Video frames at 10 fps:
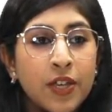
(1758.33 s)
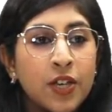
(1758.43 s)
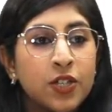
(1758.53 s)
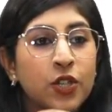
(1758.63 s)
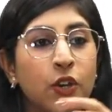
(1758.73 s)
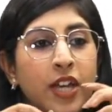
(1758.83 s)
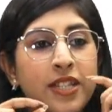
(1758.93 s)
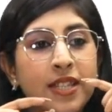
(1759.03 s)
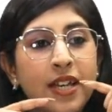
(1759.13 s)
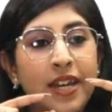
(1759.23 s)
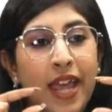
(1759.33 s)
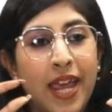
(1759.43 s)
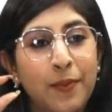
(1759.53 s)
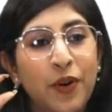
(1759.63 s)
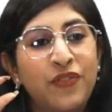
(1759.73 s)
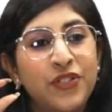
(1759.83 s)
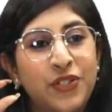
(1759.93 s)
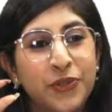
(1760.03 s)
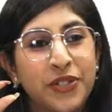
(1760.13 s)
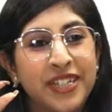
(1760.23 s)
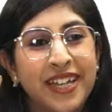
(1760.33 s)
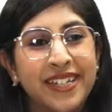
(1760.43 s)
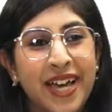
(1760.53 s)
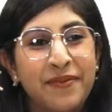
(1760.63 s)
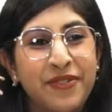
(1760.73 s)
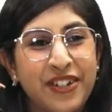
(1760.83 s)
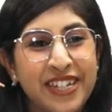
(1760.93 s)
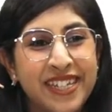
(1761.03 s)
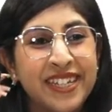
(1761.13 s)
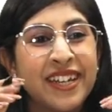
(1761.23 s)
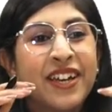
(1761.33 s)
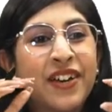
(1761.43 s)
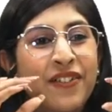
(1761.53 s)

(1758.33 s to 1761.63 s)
So it's a name of a student that I'm reading,